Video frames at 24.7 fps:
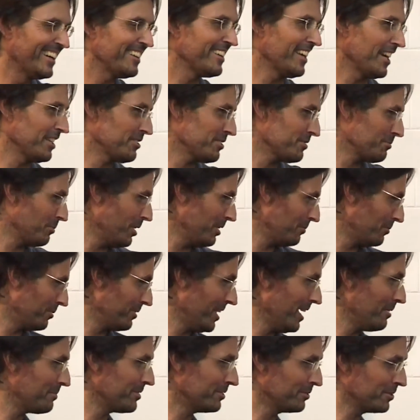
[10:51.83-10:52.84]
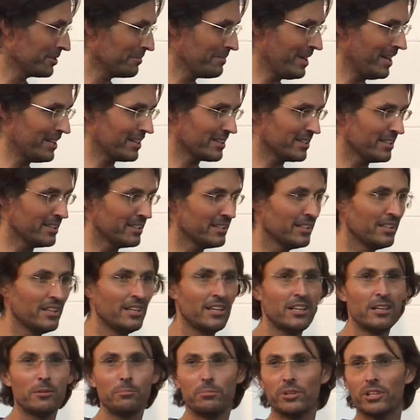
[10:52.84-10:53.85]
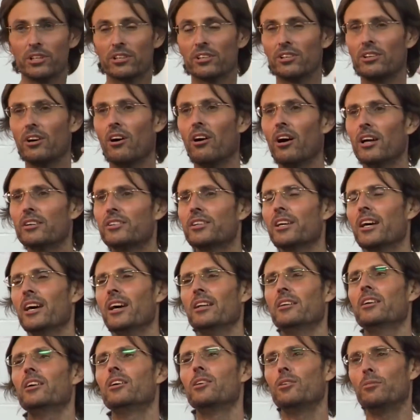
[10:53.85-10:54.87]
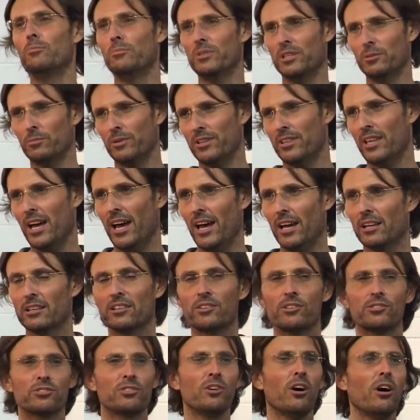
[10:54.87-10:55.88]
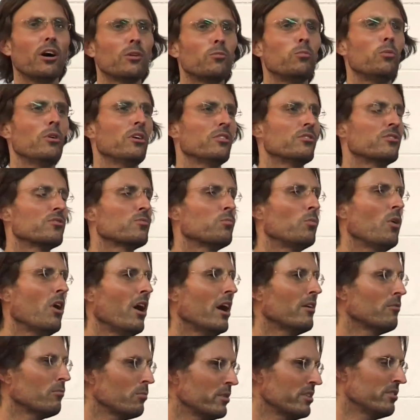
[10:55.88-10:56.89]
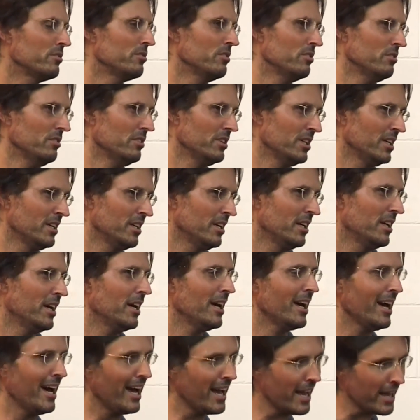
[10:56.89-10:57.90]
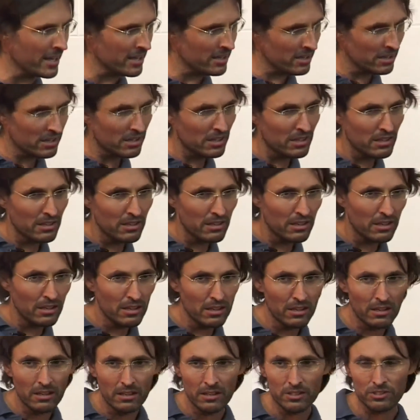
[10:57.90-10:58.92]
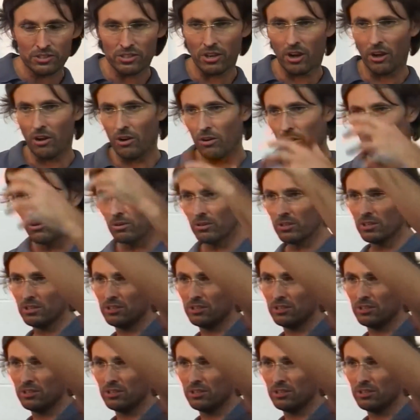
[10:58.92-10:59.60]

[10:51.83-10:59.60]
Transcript: That's what will happen automatically. But God can't help me with that. Because God wants what with you? A soul